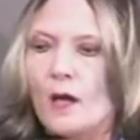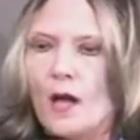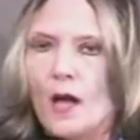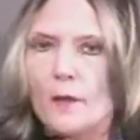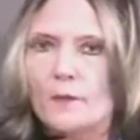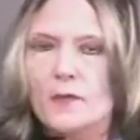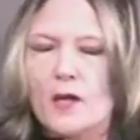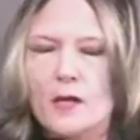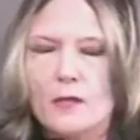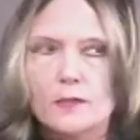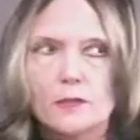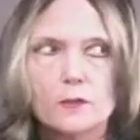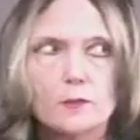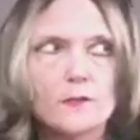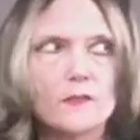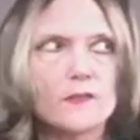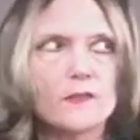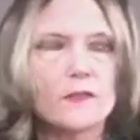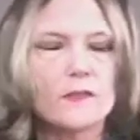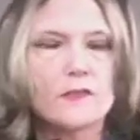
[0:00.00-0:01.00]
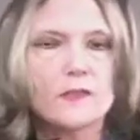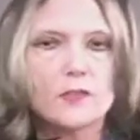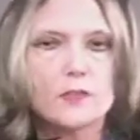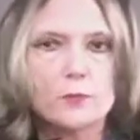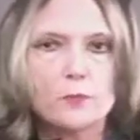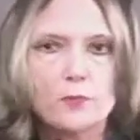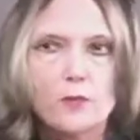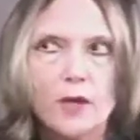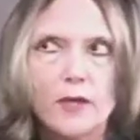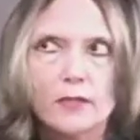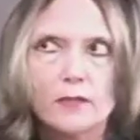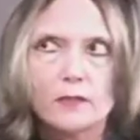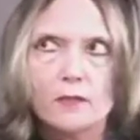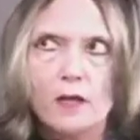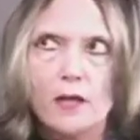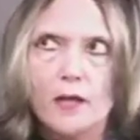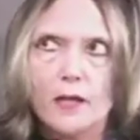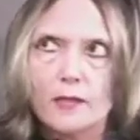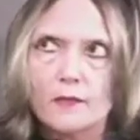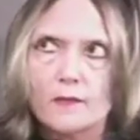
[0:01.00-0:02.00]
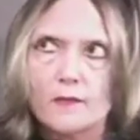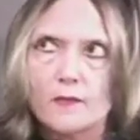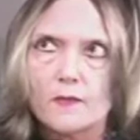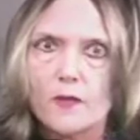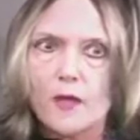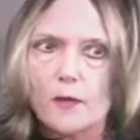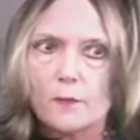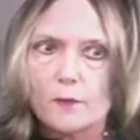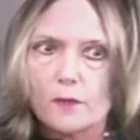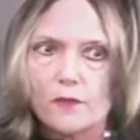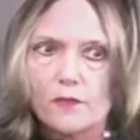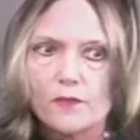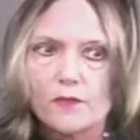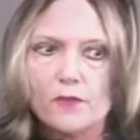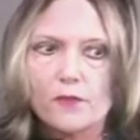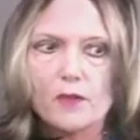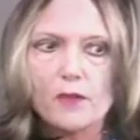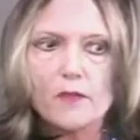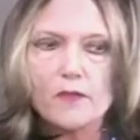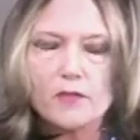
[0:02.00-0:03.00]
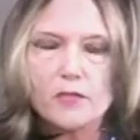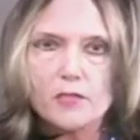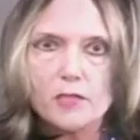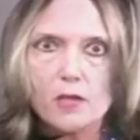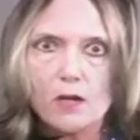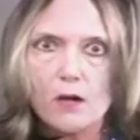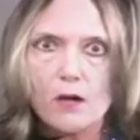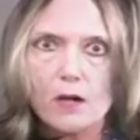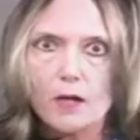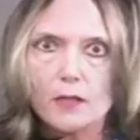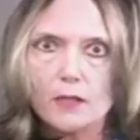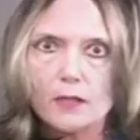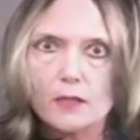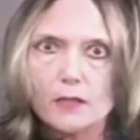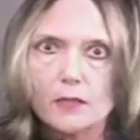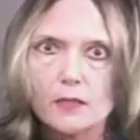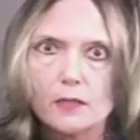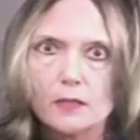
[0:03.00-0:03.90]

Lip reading: I'm not used to such bright lights. I prefer the dark.